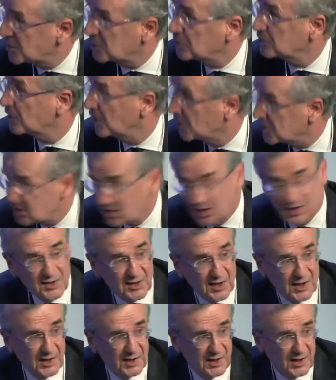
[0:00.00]
because as
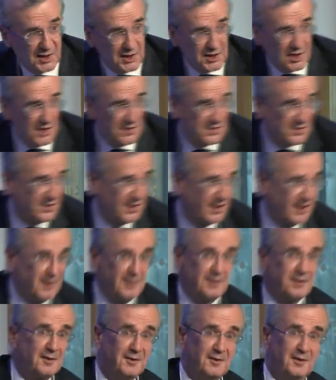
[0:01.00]
Kristalina just
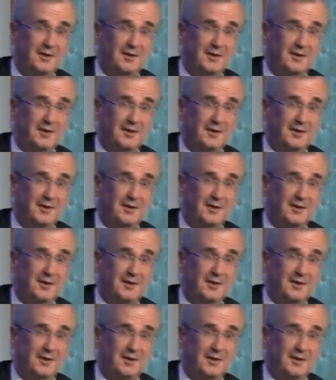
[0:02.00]
said,